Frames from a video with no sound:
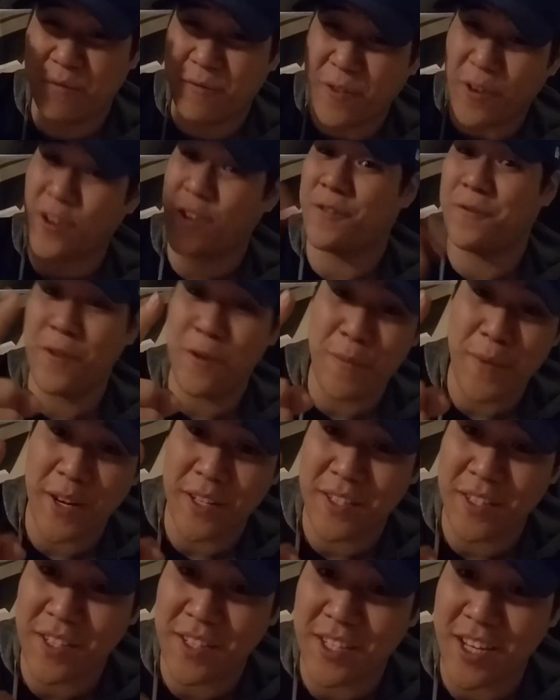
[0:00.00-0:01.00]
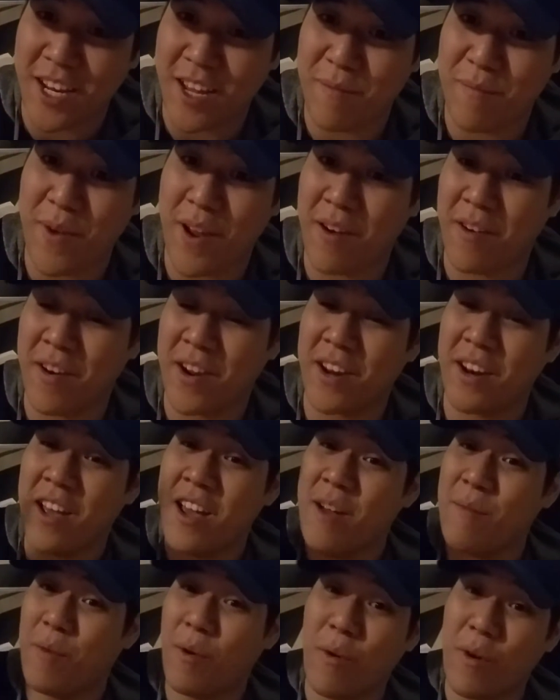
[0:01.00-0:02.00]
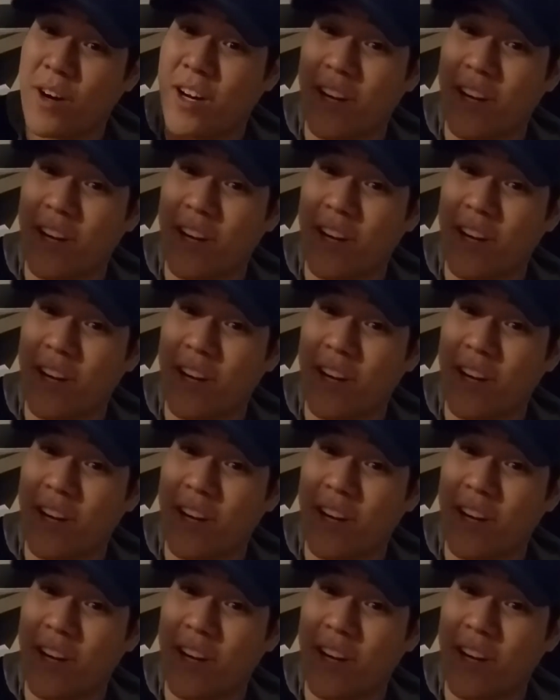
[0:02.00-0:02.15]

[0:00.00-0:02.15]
first few minutes of the second period, but we're going